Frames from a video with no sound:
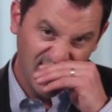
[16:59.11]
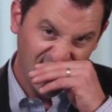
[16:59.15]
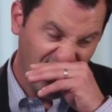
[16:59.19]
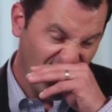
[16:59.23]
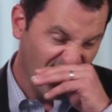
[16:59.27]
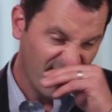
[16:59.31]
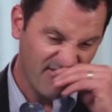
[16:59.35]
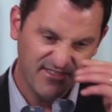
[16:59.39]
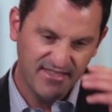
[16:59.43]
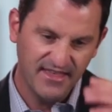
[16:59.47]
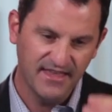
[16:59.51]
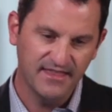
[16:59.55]

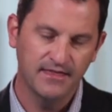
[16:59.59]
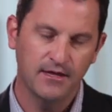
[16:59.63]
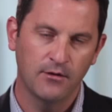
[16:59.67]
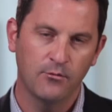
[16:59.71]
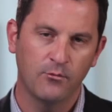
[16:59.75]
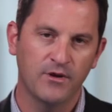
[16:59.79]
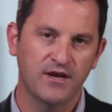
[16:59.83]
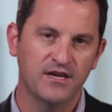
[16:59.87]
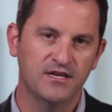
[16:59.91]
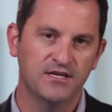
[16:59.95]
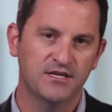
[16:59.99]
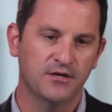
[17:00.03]
Everything that
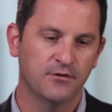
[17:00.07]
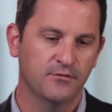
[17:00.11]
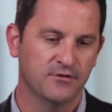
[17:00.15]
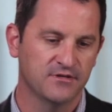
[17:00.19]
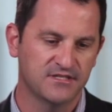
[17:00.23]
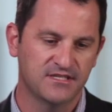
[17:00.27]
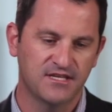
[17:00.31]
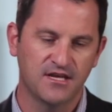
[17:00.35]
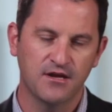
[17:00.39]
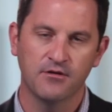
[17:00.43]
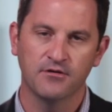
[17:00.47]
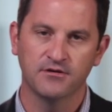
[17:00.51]
we do
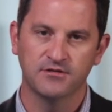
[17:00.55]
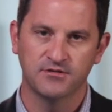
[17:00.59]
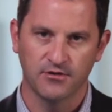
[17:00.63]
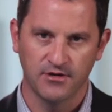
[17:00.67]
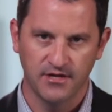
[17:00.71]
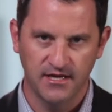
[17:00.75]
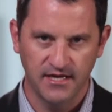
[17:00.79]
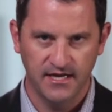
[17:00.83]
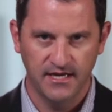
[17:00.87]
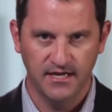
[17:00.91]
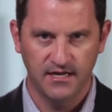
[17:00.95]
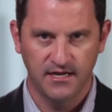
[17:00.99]
is geared
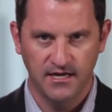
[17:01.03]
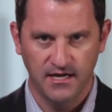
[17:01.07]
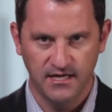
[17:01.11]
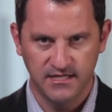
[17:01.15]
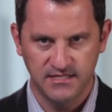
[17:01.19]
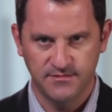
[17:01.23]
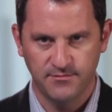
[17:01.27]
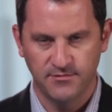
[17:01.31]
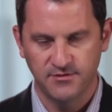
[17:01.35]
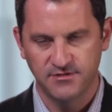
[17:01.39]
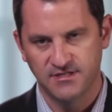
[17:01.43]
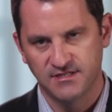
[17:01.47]
toward getting
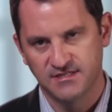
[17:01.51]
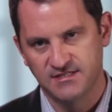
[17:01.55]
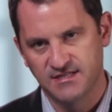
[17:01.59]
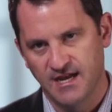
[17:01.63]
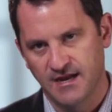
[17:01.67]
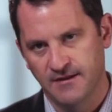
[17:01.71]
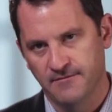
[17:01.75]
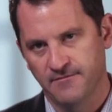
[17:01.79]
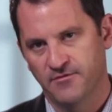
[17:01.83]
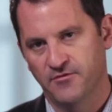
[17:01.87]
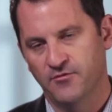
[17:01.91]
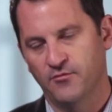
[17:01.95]
customers to
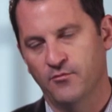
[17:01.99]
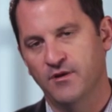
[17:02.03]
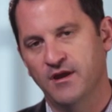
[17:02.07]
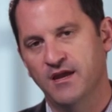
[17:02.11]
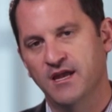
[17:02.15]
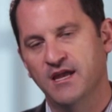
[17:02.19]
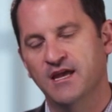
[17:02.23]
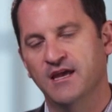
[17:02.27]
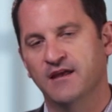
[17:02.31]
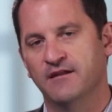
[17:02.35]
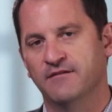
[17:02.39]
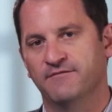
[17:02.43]
sign
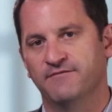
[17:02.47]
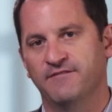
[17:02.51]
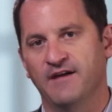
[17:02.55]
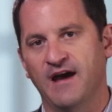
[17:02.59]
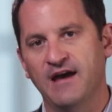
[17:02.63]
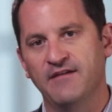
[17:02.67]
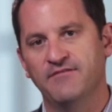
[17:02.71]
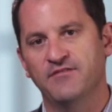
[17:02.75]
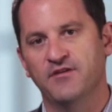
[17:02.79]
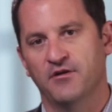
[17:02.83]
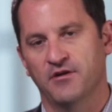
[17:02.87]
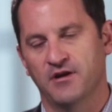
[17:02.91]
3- and
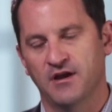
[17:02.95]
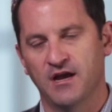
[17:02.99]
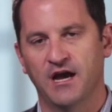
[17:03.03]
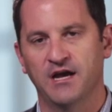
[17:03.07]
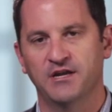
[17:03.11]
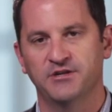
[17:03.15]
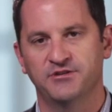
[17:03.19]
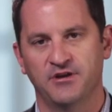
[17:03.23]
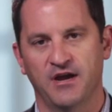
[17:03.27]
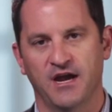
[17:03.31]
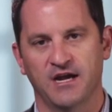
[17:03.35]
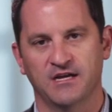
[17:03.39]
5-year
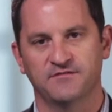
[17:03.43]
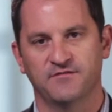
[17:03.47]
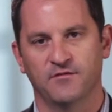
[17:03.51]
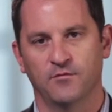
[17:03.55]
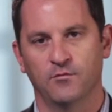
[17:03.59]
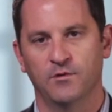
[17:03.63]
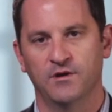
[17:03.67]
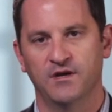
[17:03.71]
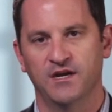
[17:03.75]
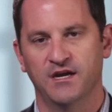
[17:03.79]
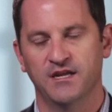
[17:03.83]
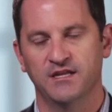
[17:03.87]
contracts for
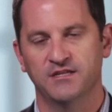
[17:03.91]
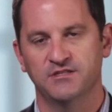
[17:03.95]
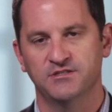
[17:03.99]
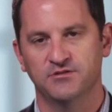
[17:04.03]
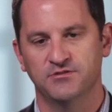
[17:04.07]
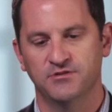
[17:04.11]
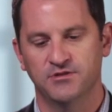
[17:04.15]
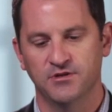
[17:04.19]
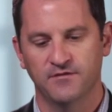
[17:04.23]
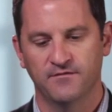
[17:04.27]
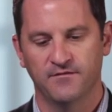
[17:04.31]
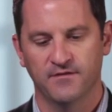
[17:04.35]
what it is
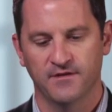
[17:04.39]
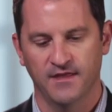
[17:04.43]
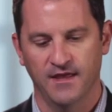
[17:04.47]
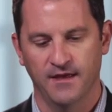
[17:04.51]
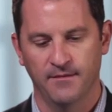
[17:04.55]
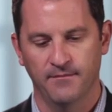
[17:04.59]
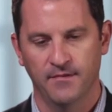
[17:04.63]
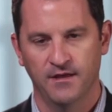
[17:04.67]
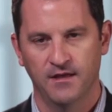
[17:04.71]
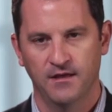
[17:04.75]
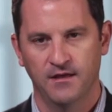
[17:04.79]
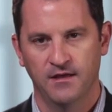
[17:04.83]
you do for
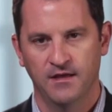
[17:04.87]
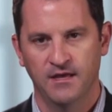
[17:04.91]
them.